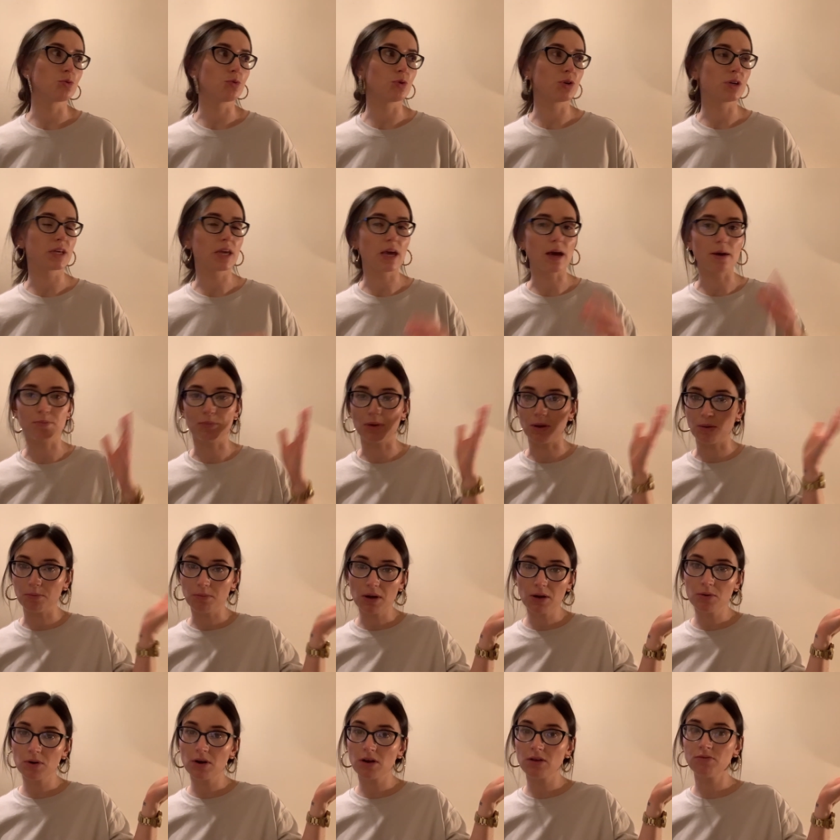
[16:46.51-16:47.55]
want to get a big
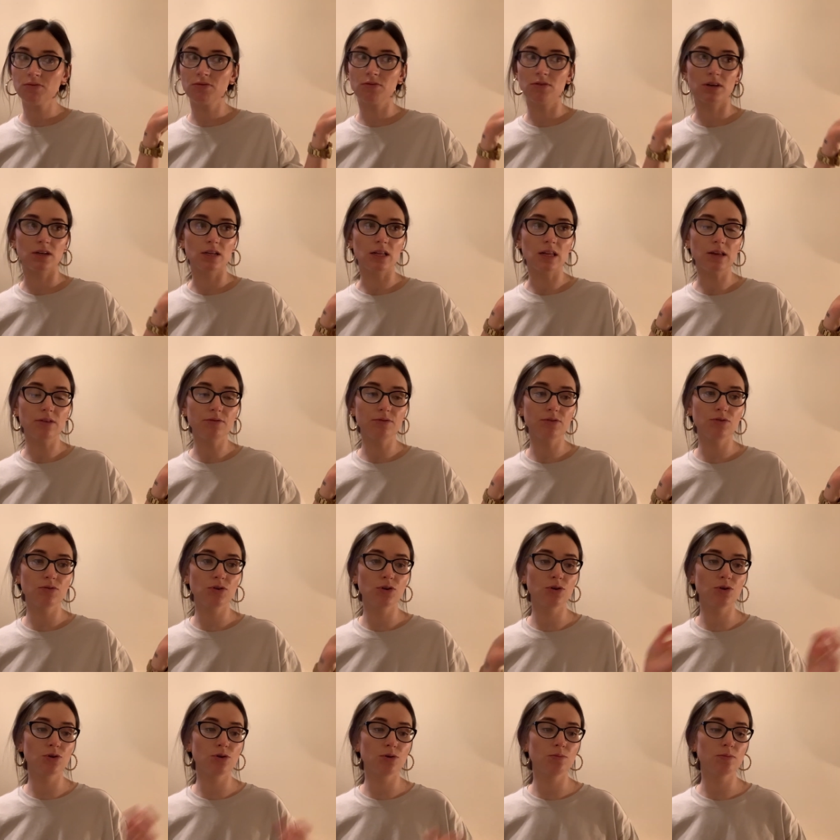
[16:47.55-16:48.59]
mirror for in the living
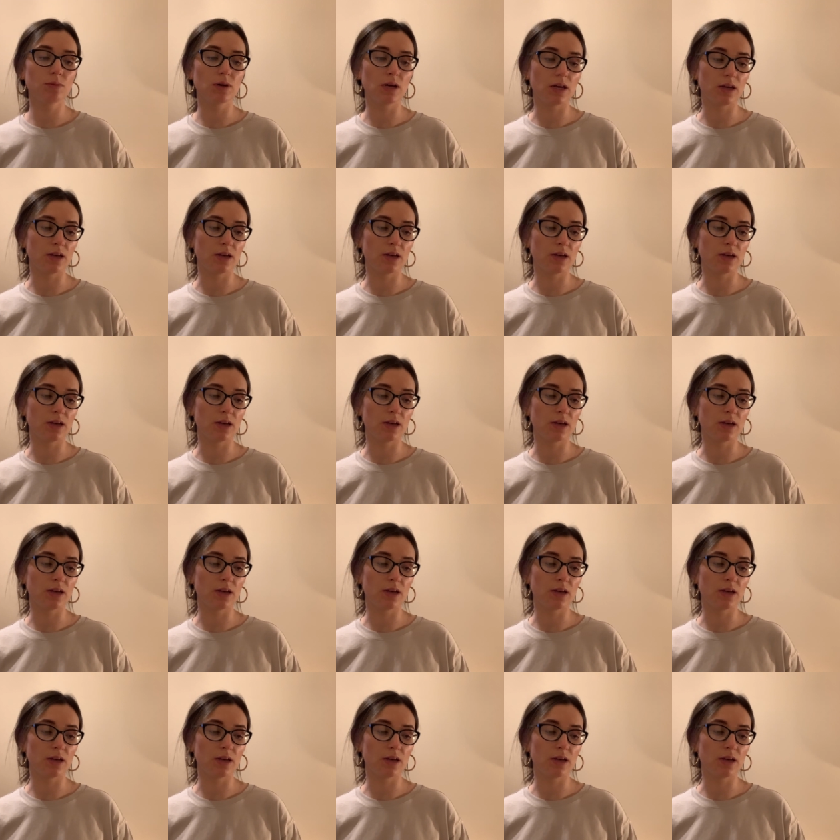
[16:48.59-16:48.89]
room.